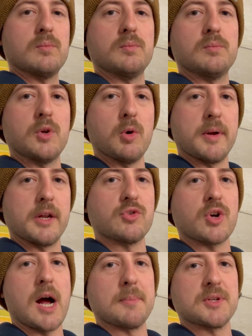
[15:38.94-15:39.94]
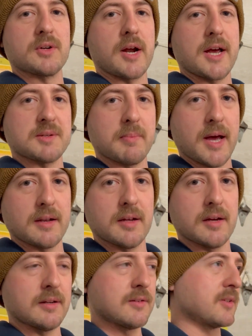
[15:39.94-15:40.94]
nobody drops it or has a bad
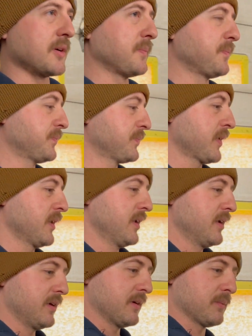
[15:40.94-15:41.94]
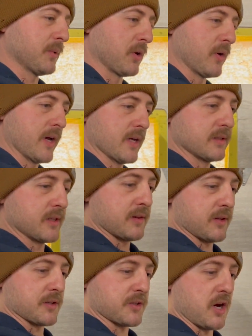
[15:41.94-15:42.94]
day. So we'll go ahead and get
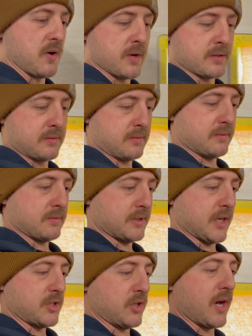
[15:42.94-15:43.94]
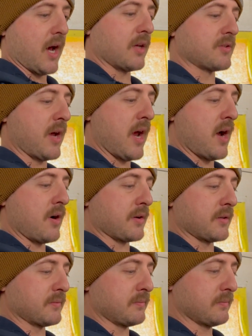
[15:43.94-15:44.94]
this going, set you guys down,
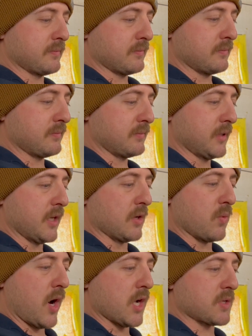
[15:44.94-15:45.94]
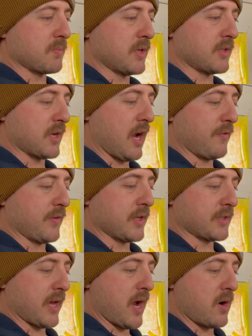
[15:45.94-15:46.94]
and let you watch me siphon
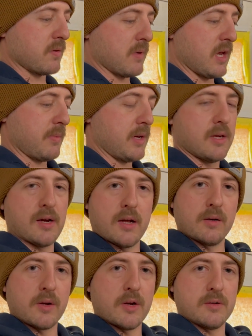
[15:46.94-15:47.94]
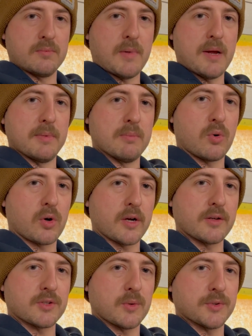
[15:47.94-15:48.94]
this out. Maybe, I don't know, might be
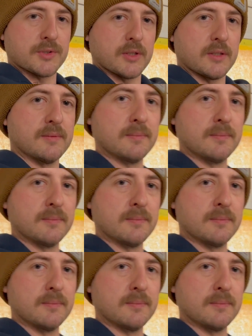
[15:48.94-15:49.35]
boring, so we'll see.